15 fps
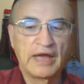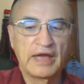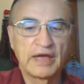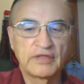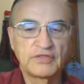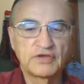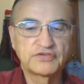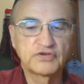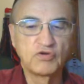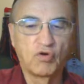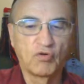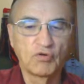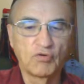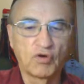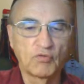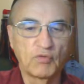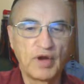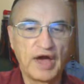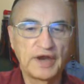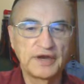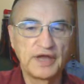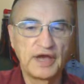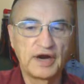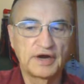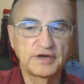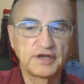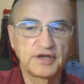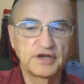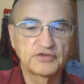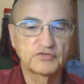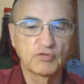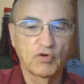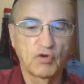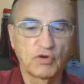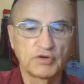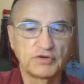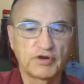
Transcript: that's going on right now in Israel.